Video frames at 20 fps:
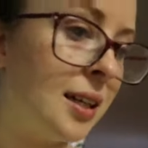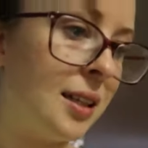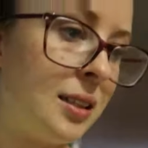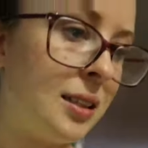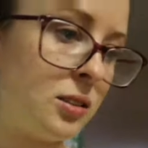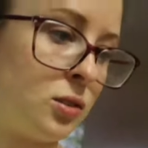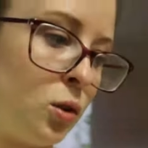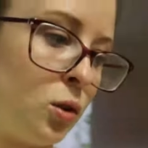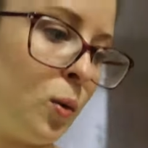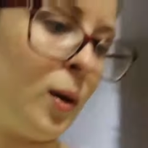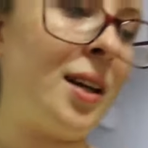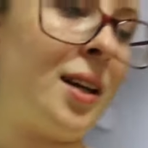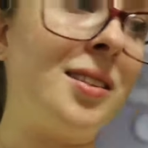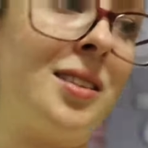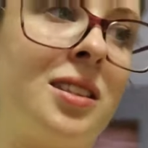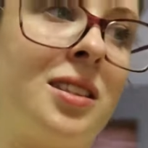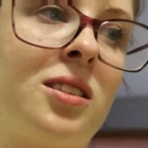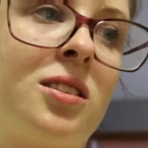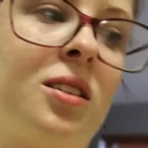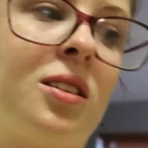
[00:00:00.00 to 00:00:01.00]
As always,
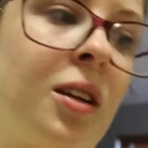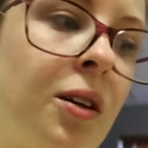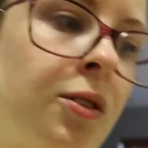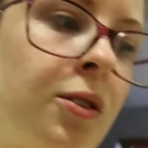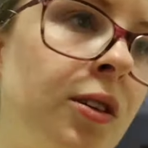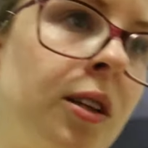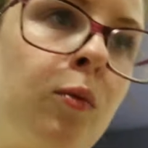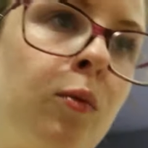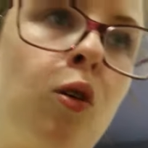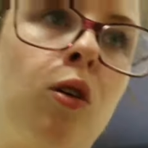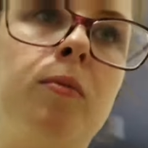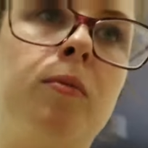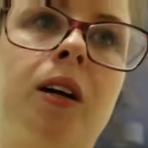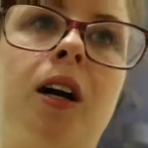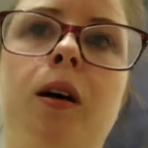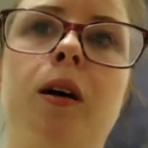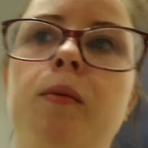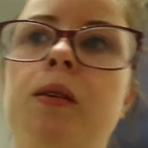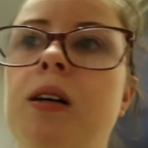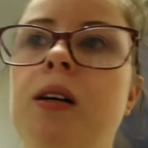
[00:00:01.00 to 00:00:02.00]
it's slowly warming
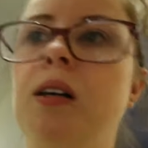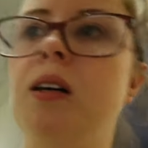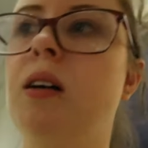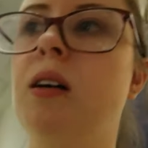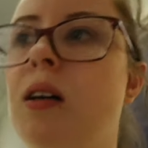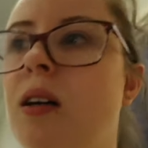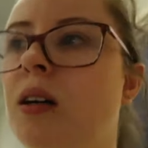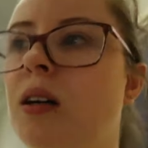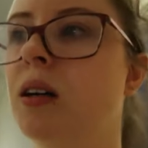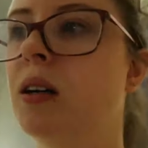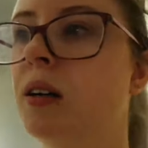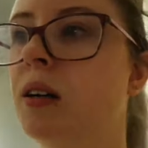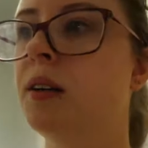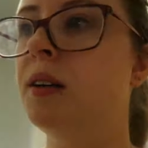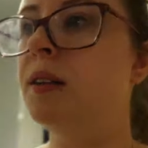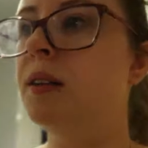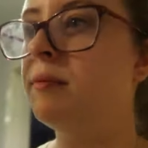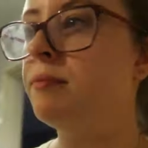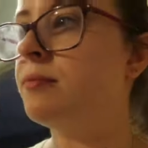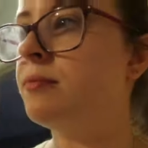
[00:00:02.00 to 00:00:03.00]
up
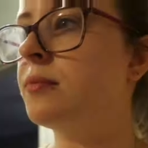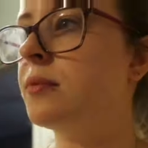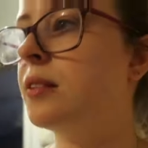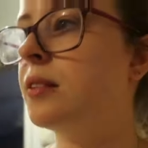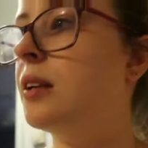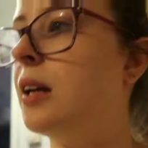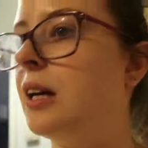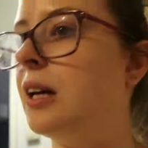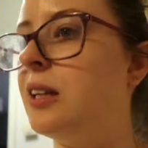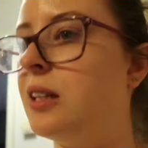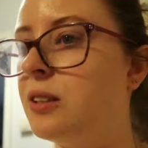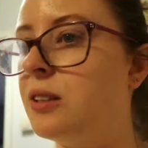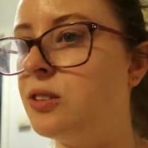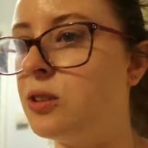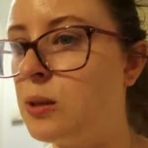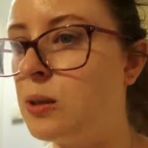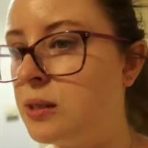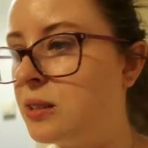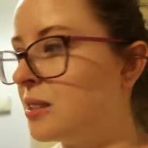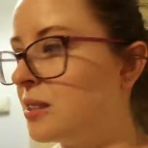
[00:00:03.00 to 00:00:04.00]

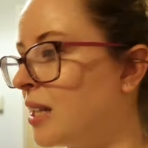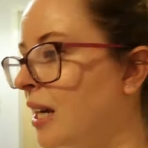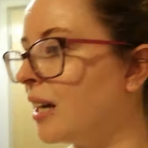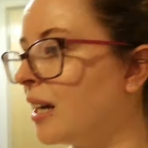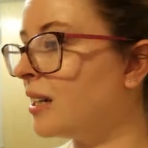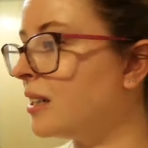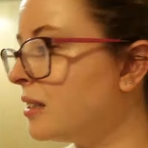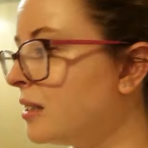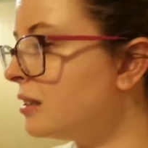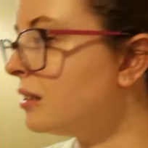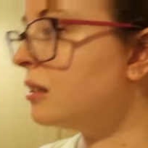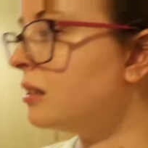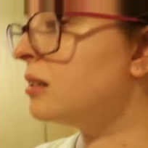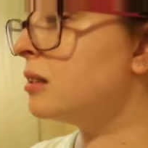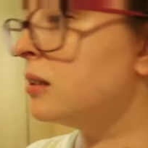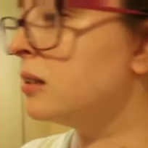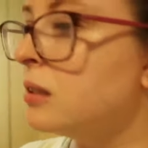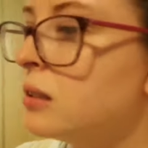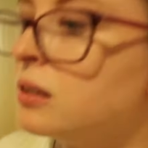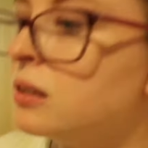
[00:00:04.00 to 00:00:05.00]
throughout the day.
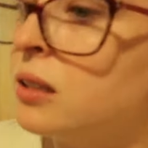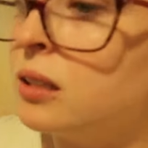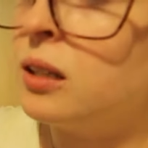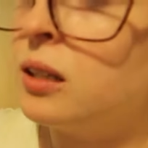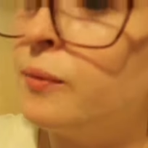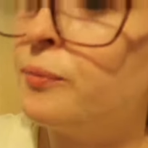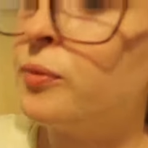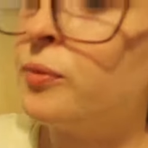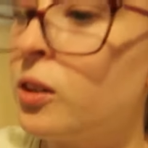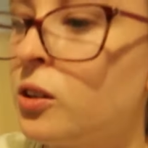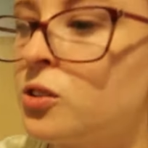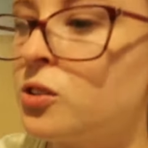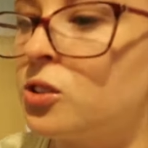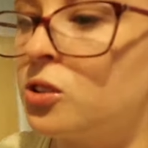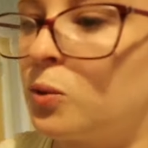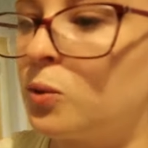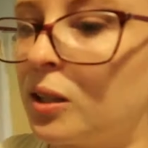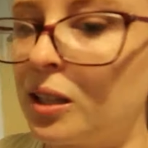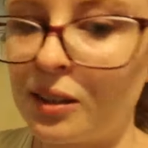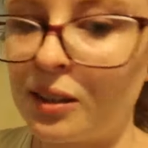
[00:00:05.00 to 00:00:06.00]

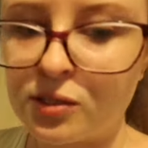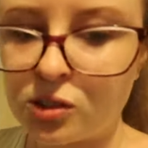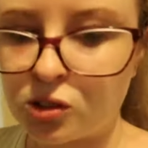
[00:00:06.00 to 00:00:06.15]
Do I have